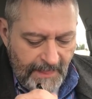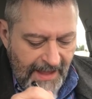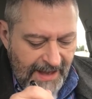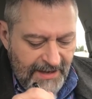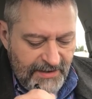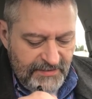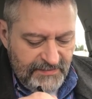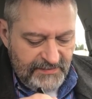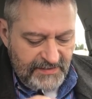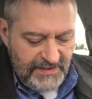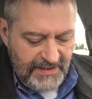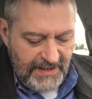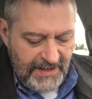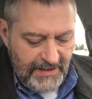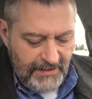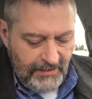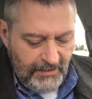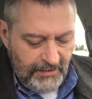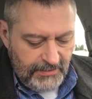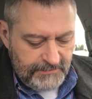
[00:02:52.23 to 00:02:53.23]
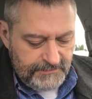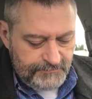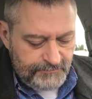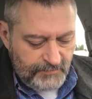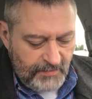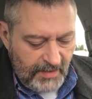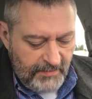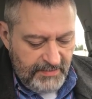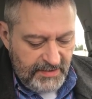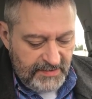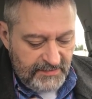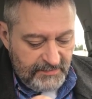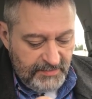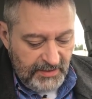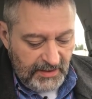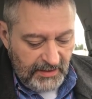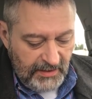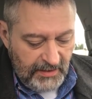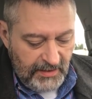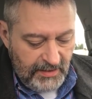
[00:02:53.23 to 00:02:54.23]
I couldn't tell you how long. I mean, it's
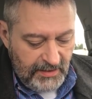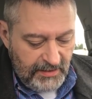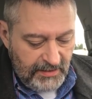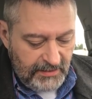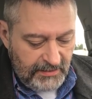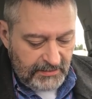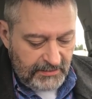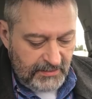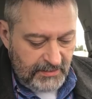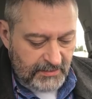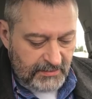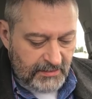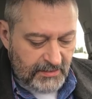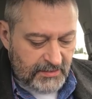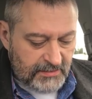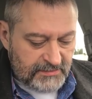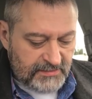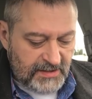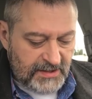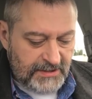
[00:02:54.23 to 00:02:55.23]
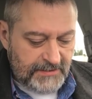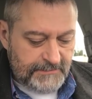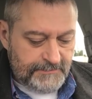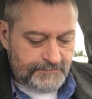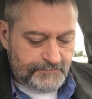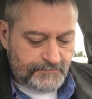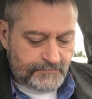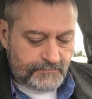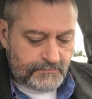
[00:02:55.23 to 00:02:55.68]
been a long, long, long time.